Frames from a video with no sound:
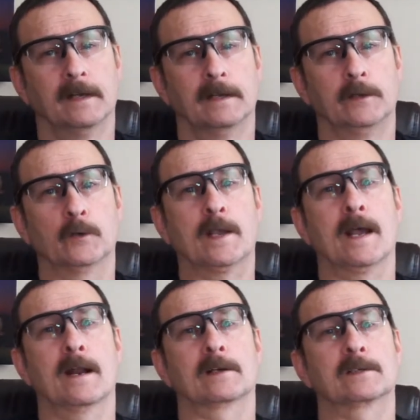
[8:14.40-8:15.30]
You
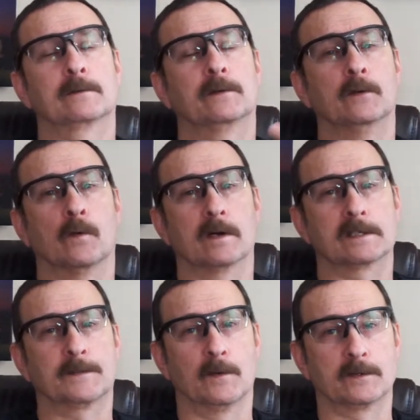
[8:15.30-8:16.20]
can do 1
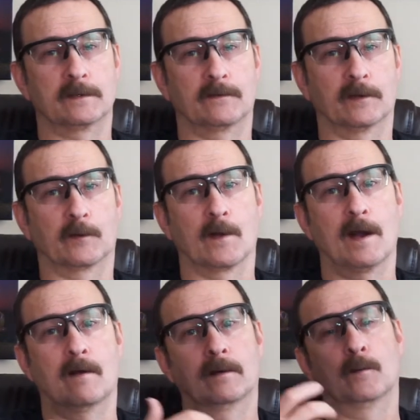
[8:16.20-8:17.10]
exposure for the
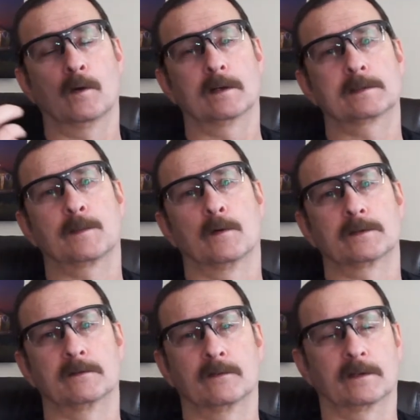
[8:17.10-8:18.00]
ground and 1
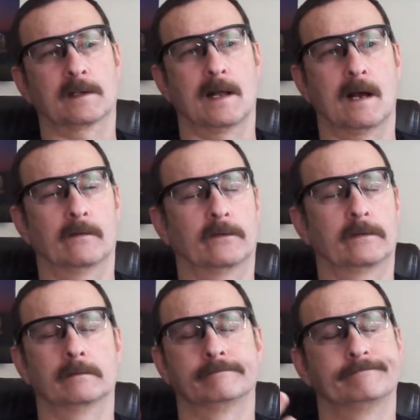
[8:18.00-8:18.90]
exposure for the
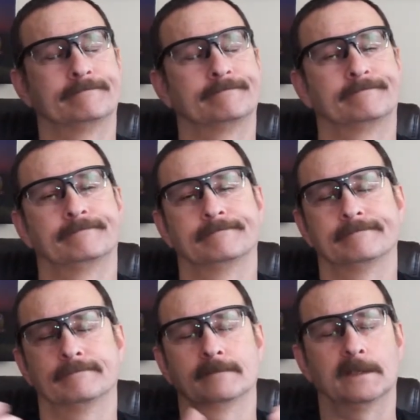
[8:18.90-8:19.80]
clouds
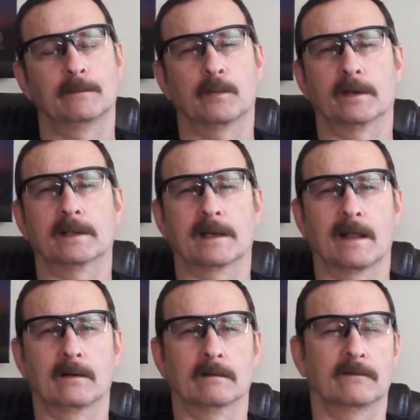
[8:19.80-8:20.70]
and put it
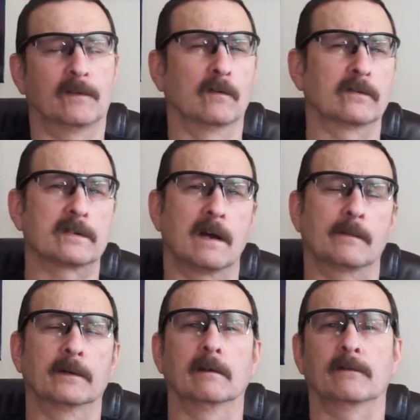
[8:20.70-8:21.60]
together in
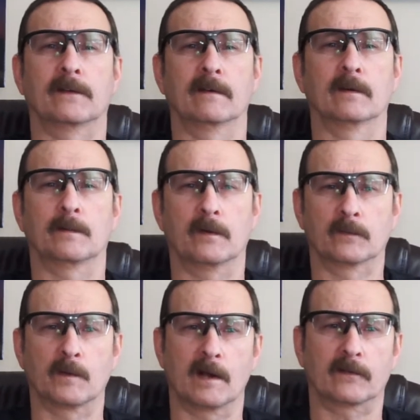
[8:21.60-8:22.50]
Photoshop or your favorite
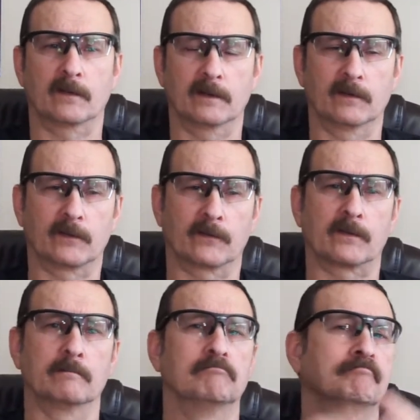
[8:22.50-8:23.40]
post-processing
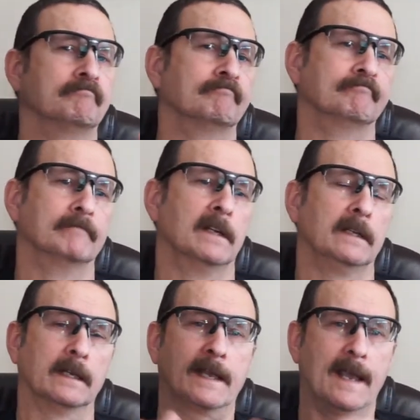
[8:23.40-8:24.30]
system.
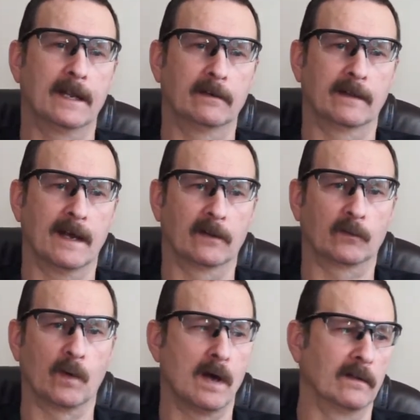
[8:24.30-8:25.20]
You can do that
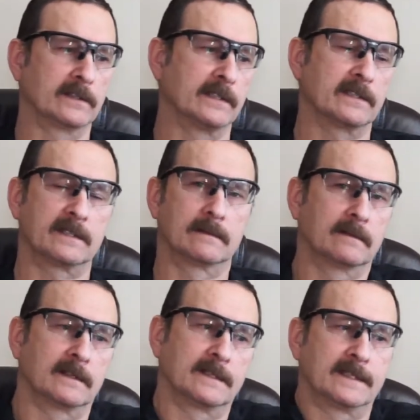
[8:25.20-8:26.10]
as well. This
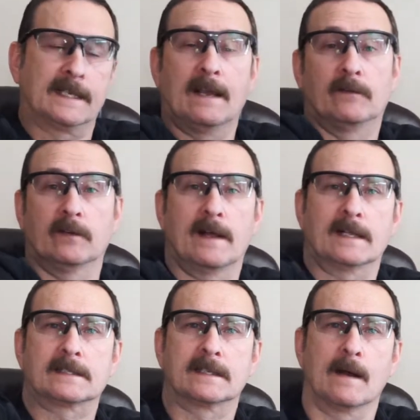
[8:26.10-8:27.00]
just saves you
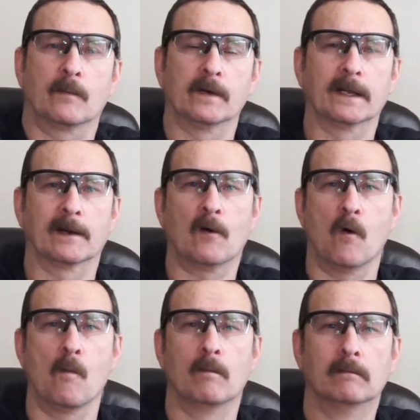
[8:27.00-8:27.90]
that step when you get home.